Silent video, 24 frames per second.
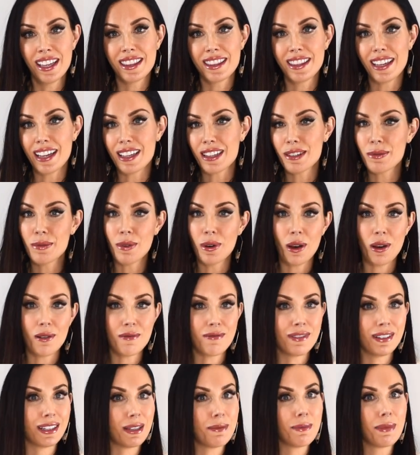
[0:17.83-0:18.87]
That's what
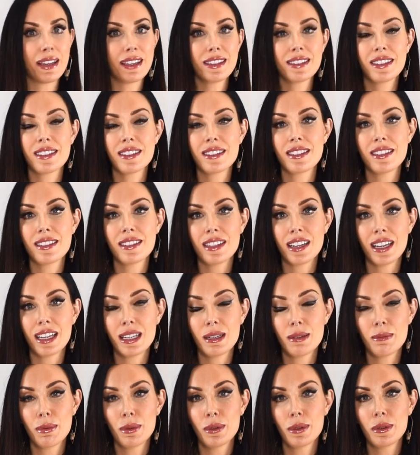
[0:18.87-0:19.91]
really makes it
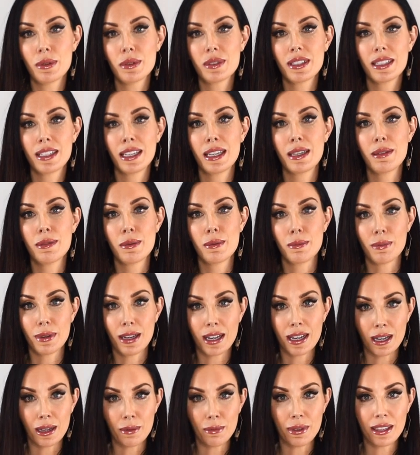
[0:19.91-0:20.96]
sustainable to keep them
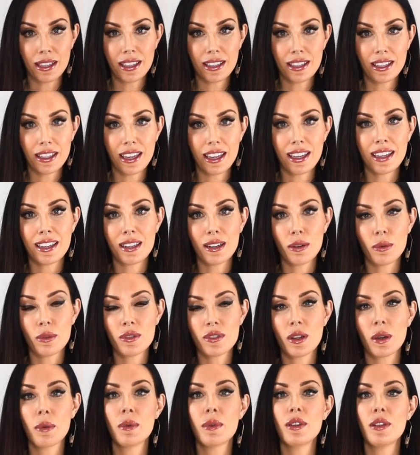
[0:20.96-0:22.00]
coming and
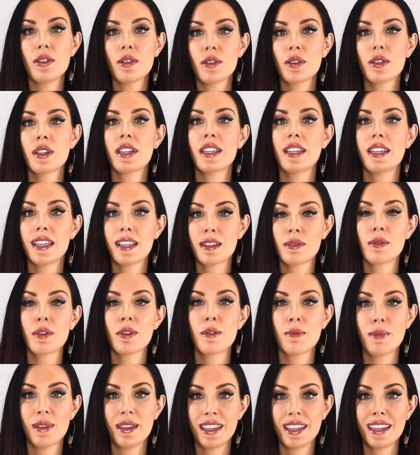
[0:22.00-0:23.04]
also when you do connect with
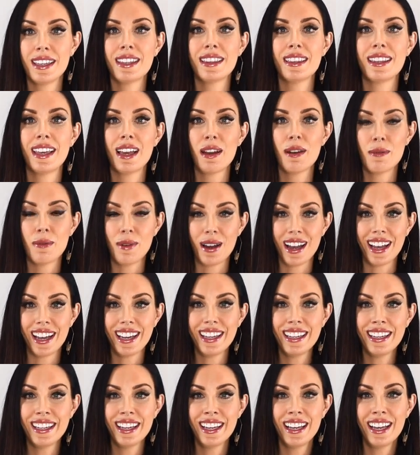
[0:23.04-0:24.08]
me in that
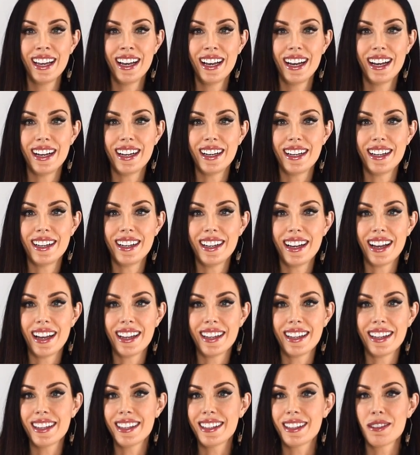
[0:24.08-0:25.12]
way, uh,
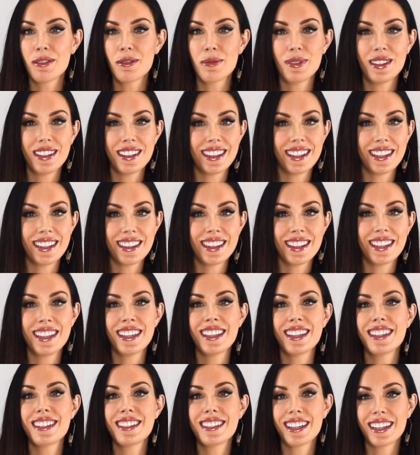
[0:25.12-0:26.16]
uh it gives me the, the
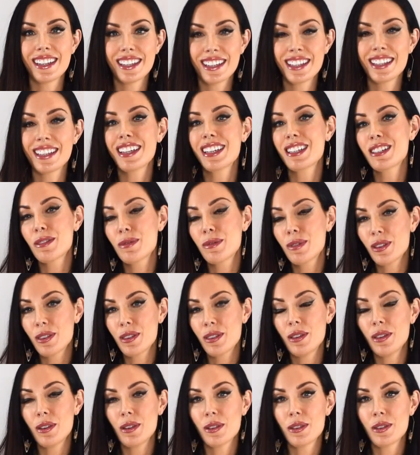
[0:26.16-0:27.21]
energetic connection with
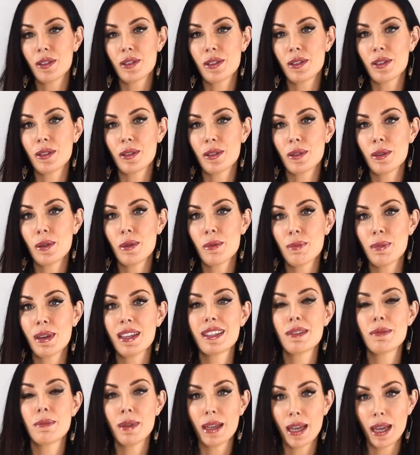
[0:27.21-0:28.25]
you to
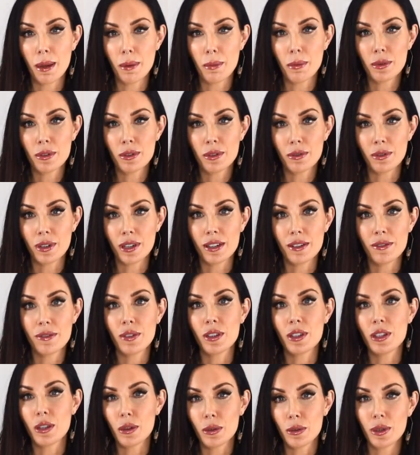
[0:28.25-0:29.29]
best be able to read for
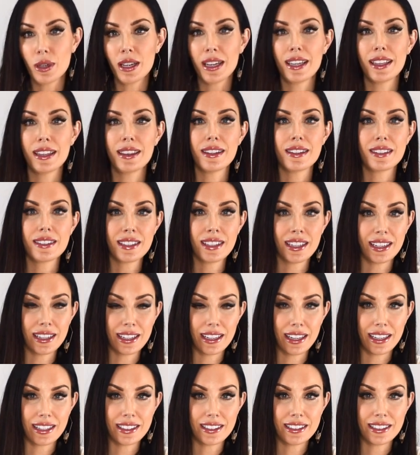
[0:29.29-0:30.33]
you and this
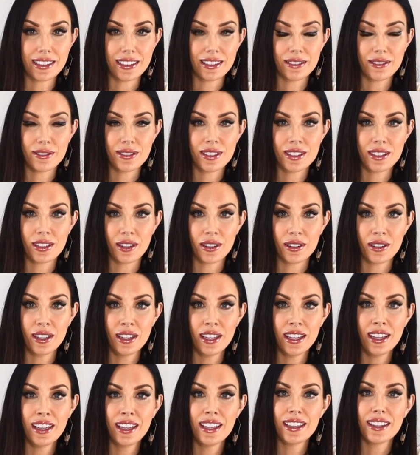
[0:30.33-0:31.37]
collective perspective. So
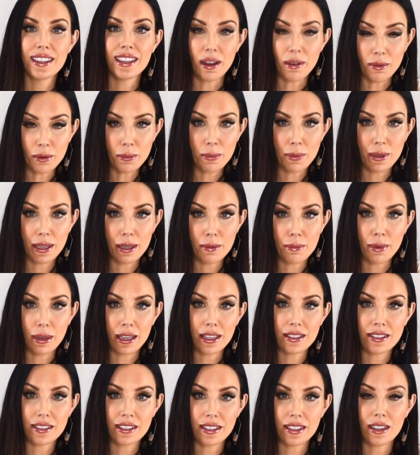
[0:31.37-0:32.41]
that would be
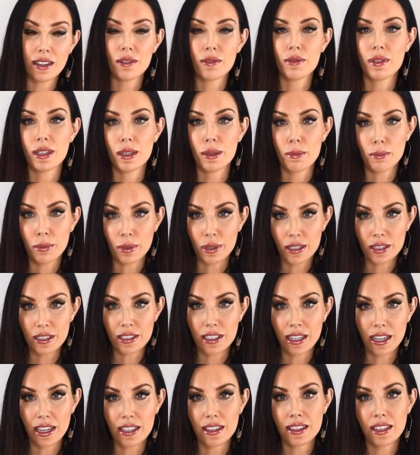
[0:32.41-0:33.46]
amazing. I really
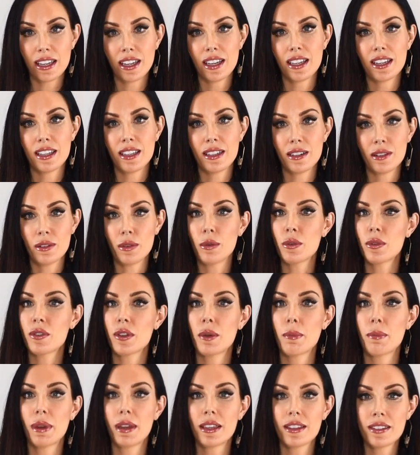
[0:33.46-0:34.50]
appreciate that. And it
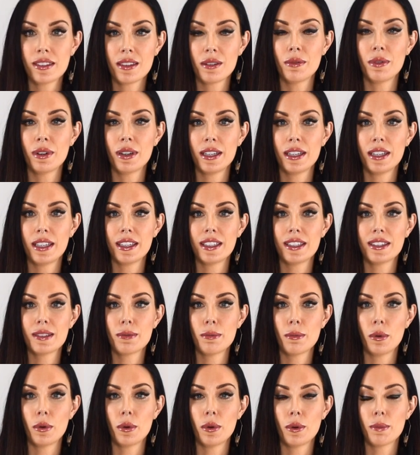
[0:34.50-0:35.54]
also makes the readings
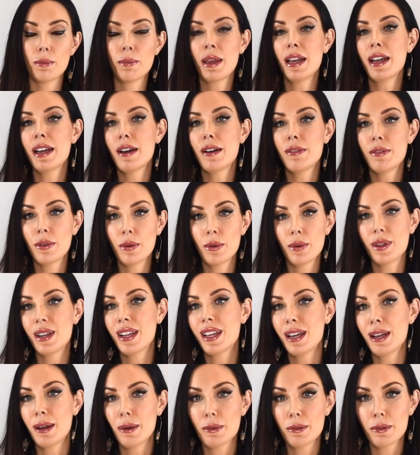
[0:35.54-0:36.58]
more powerful and it
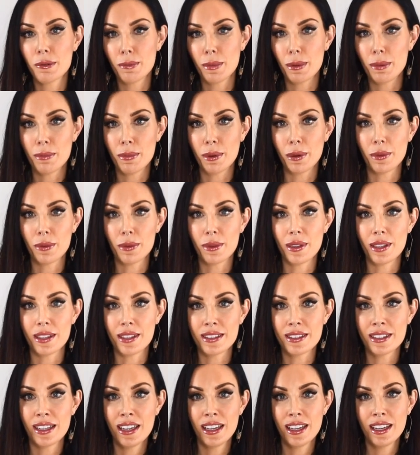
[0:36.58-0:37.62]
helps me build
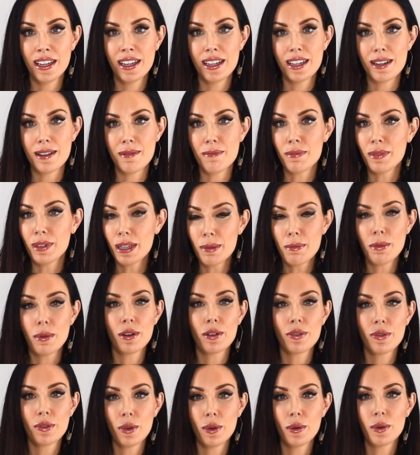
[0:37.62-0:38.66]
this um, really
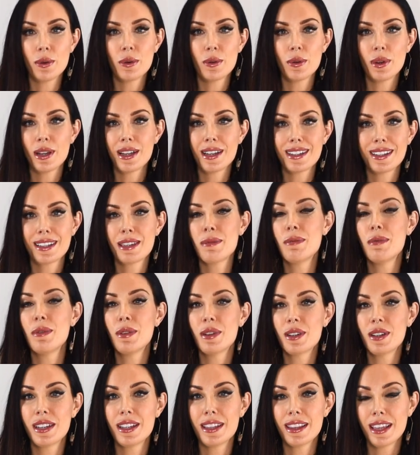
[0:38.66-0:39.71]
beautiful uh,
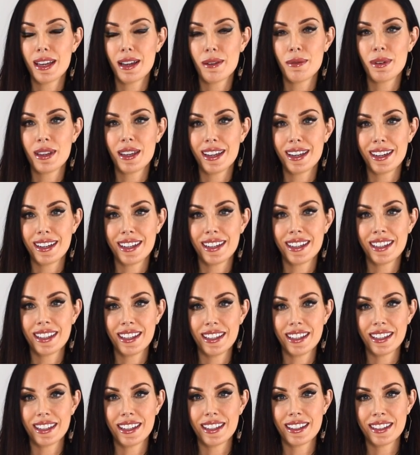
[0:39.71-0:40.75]
community that we are
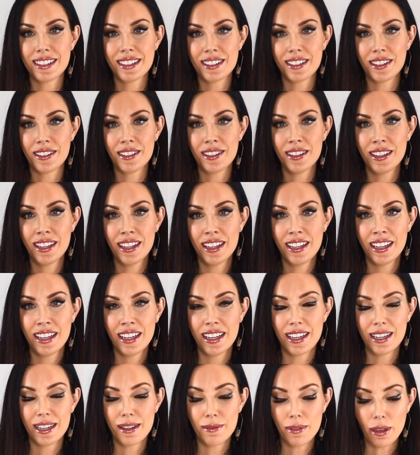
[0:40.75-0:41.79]
here. So
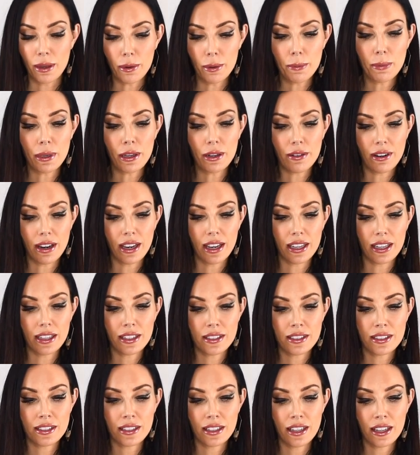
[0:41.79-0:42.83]
um, that would be great.